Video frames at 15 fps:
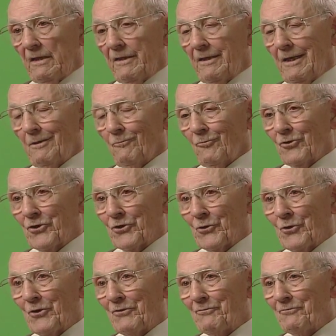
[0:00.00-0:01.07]
That was
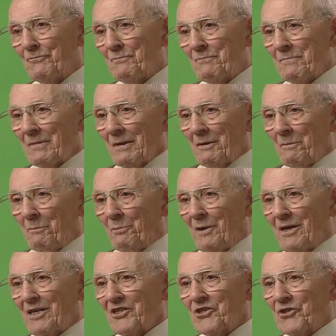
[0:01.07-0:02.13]
sort of
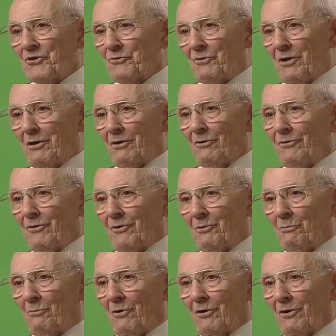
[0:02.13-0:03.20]
passed around
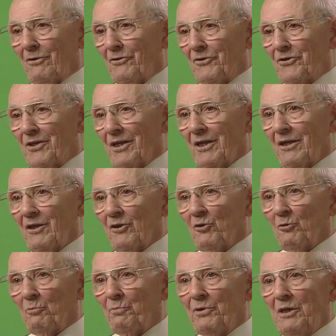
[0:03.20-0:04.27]
among the
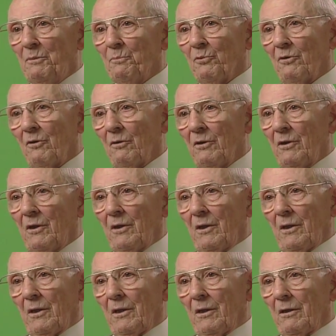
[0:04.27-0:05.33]
technical people,
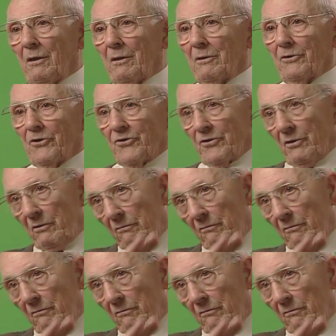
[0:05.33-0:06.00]
sort